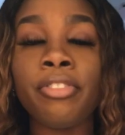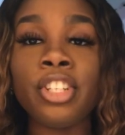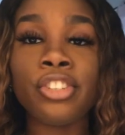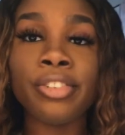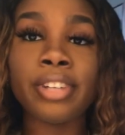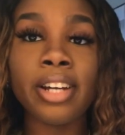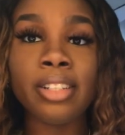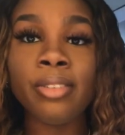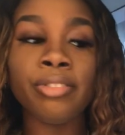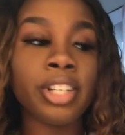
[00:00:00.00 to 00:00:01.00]
featuring
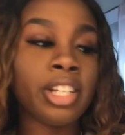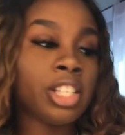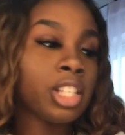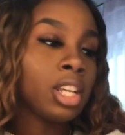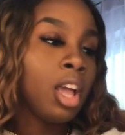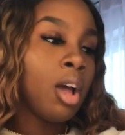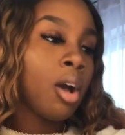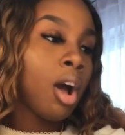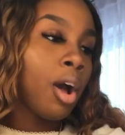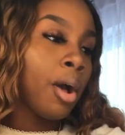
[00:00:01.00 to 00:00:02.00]
Roddy Ricch,
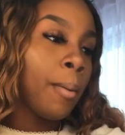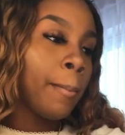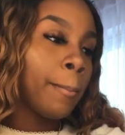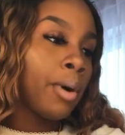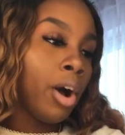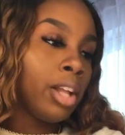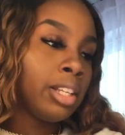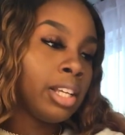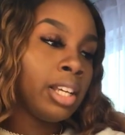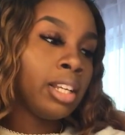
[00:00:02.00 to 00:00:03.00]
um,
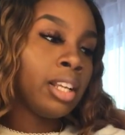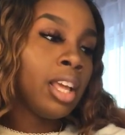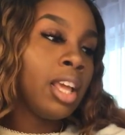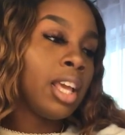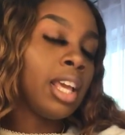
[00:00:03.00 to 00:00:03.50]
Ballin.